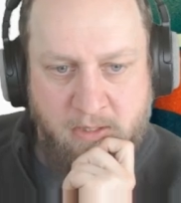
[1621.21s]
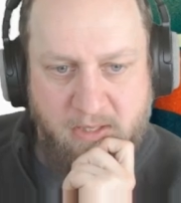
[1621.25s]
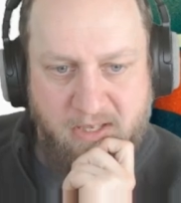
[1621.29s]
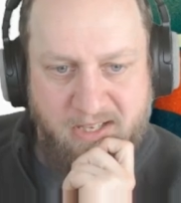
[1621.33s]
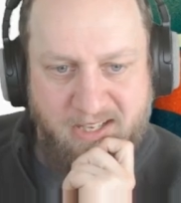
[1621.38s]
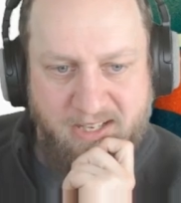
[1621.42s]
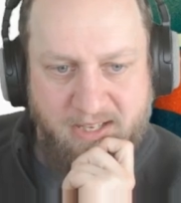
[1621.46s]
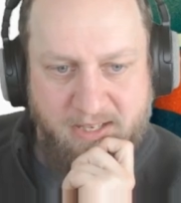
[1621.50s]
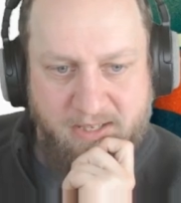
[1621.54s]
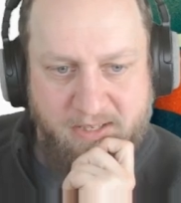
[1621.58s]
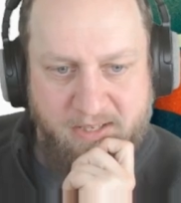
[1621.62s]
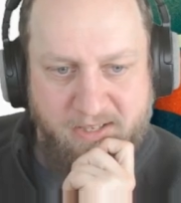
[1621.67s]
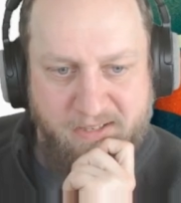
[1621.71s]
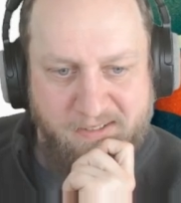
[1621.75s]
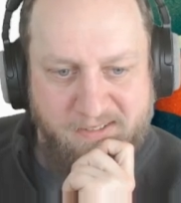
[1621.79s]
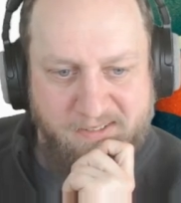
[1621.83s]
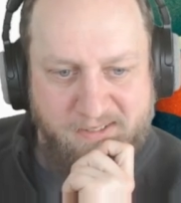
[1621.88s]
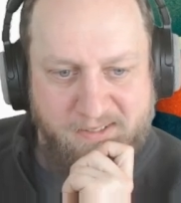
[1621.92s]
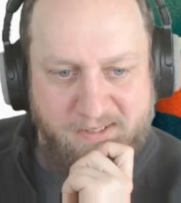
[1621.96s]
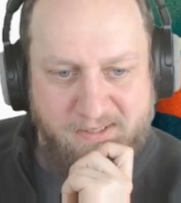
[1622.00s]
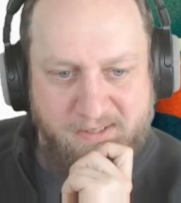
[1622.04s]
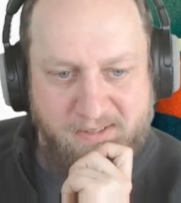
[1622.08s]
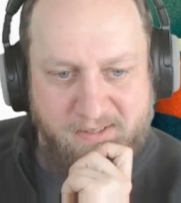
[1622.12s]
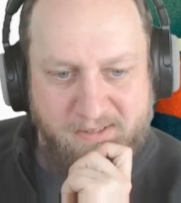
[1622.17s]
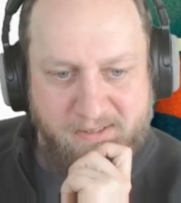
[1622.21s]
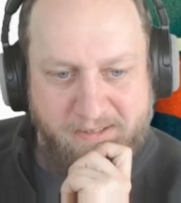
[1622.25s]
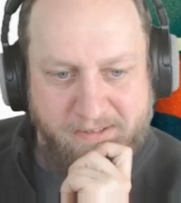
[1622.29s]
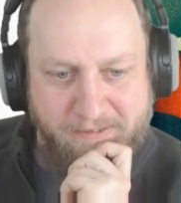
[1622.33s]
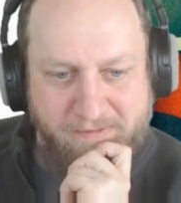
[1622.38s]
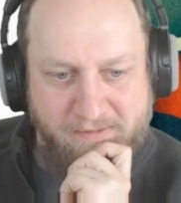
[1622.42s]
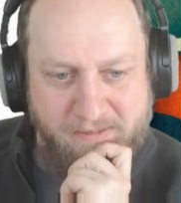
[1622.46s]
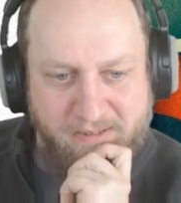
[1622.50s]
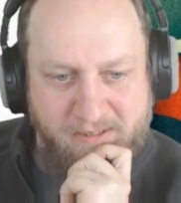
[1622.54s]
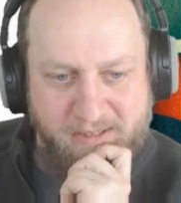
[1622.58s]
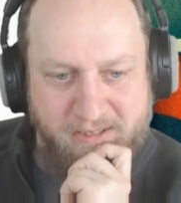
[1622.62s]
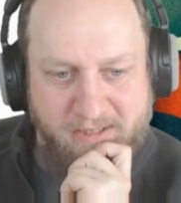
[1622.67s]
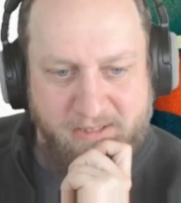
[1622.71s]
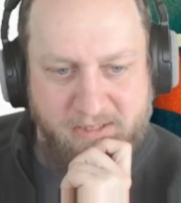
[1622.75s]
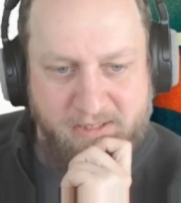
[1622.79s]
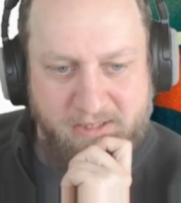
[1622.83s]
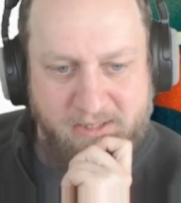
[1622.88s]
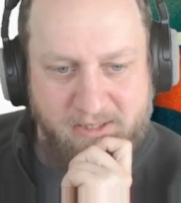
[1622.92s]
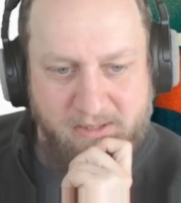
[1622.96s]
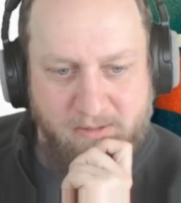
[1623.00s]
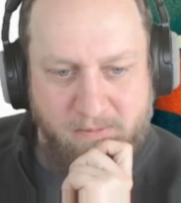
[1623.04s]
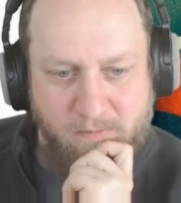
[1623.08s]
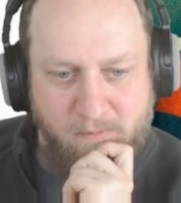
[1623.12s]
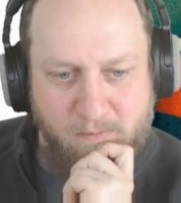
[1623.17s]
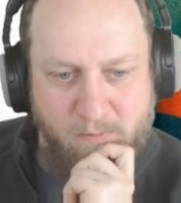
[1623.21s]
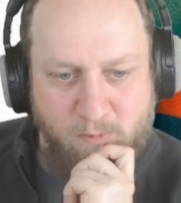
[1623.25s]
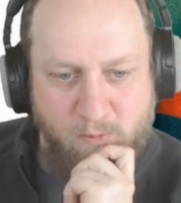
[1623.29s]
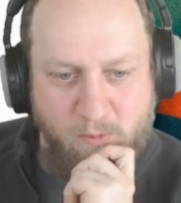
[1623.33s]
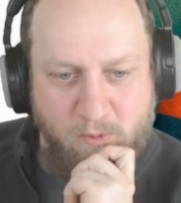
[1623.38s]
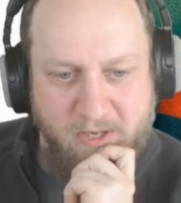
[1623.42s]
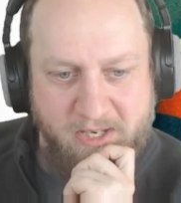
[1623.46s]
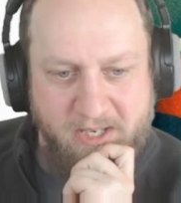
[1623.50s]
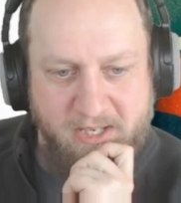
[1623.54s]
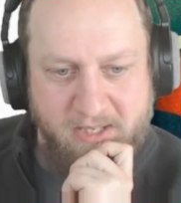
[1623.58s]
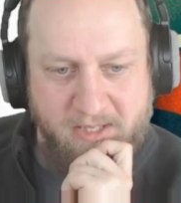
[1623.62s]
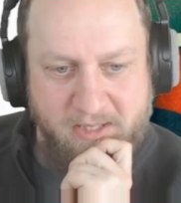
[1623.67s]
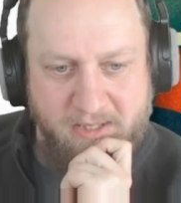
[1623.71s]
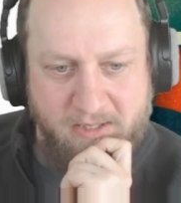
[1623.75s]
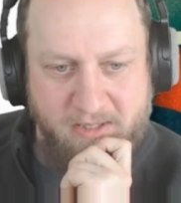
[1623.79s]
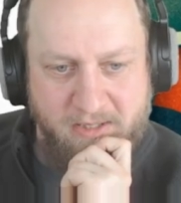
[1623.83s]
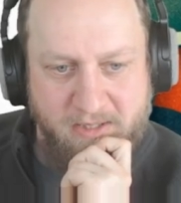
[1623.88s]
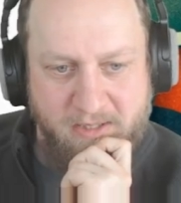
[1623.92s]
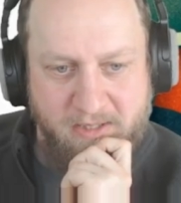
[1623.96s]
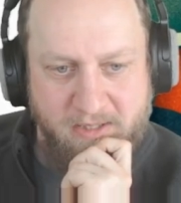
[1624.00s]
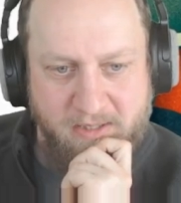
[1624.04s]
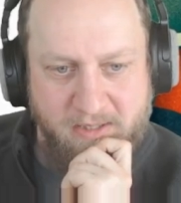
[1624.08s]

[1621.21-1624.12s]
And here's definitely some weird